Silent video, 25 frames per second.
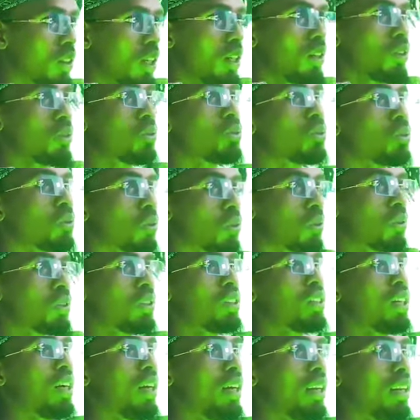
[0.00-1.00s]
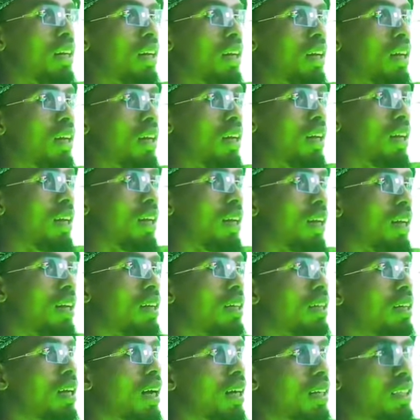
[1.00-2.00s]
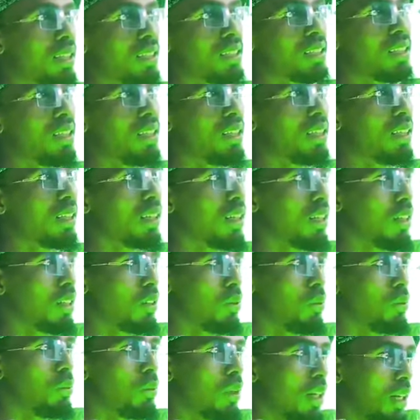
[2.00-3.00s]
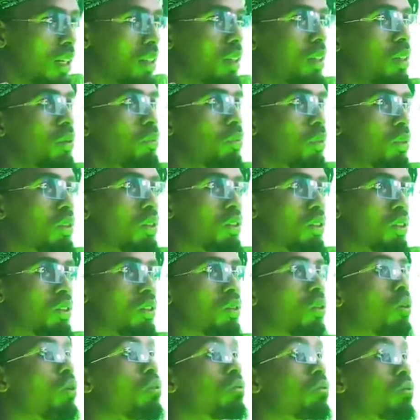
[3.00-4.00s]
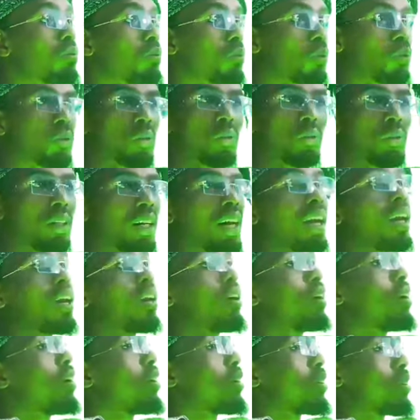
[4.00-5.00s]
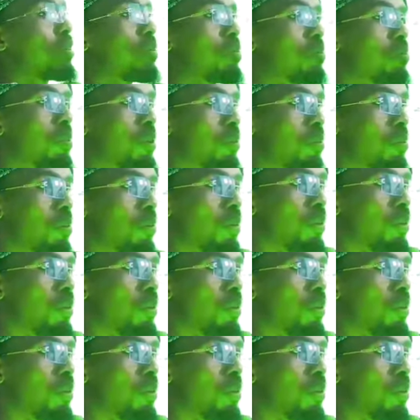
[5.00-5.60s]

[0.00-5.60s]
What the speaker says: Trying to grow each other and understanding that we are in a position of growing a lot of people.